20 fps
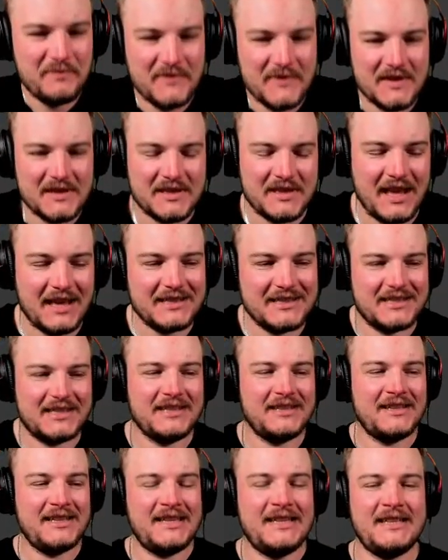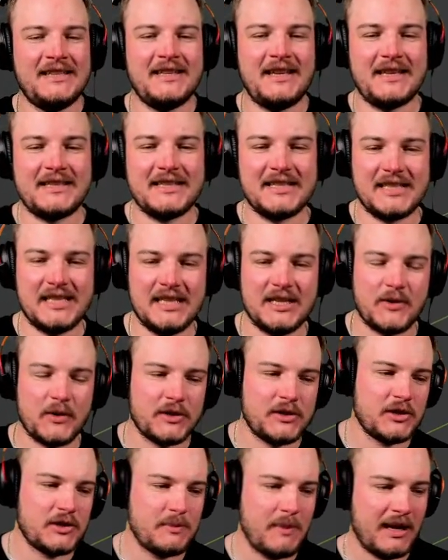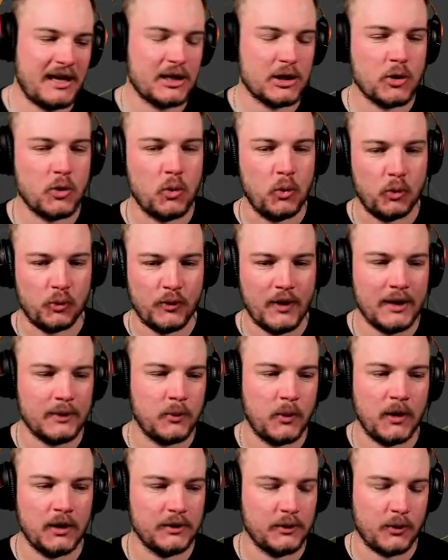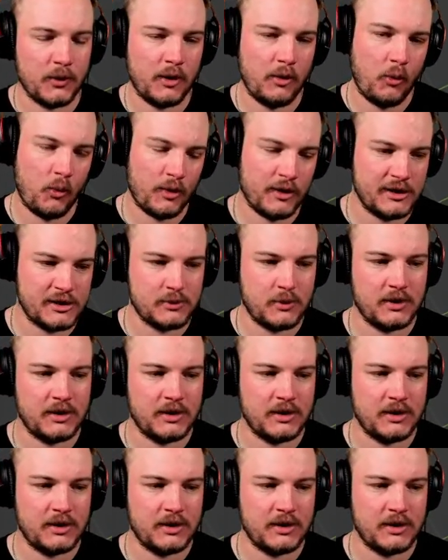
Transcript: That's the secret. Just make a cool red one or orange one in